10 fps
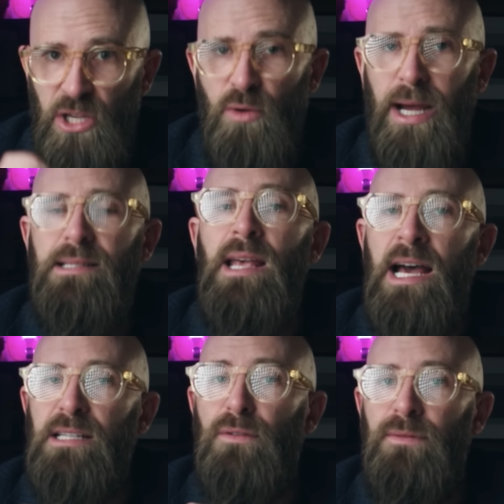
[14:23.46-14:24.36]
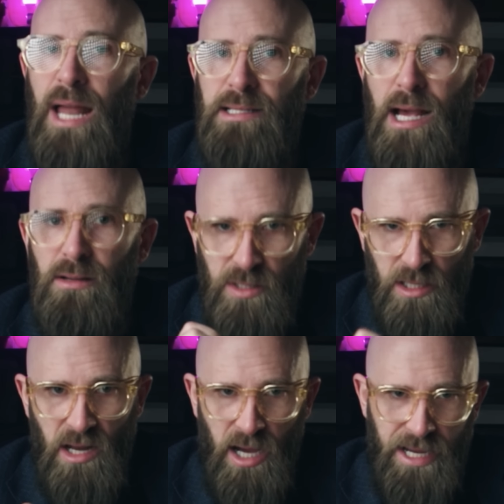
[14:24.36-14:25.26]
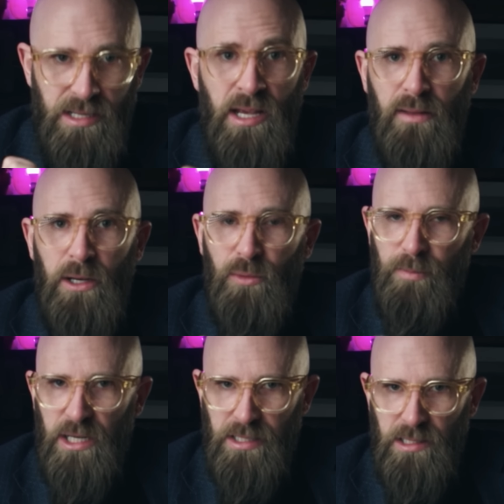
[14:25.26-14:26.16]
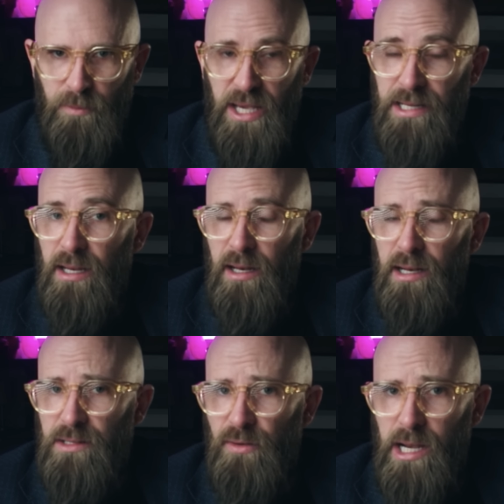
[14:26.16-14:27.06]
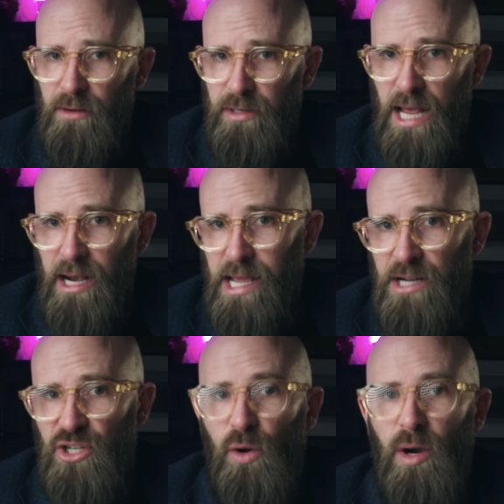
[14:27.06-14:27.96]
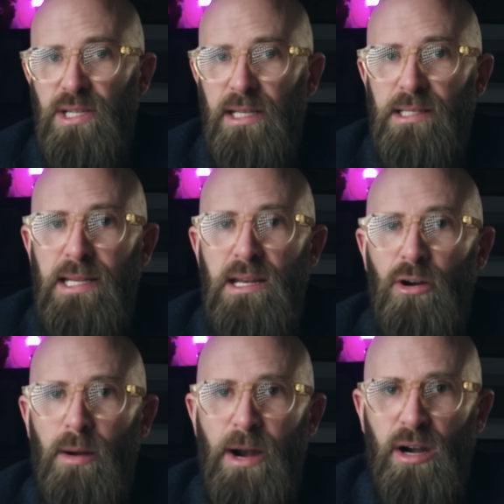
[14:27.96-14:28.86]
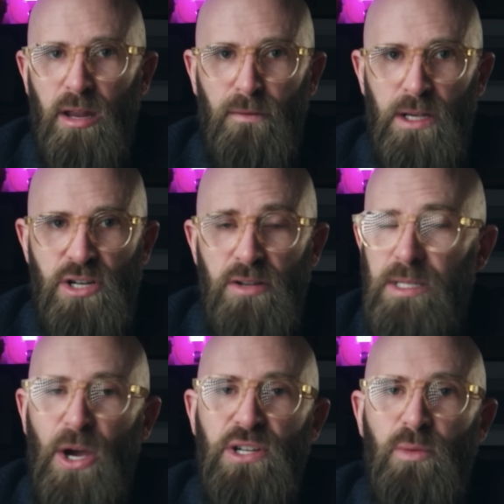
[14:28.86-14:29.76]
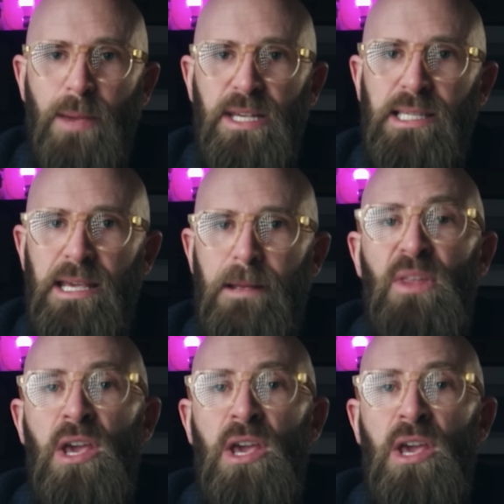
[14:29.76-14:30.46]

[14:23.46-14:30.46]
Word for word: The US has flat out denied that it would participate in an Israeli retaliation, quoting a senior American official who spoke to ABC,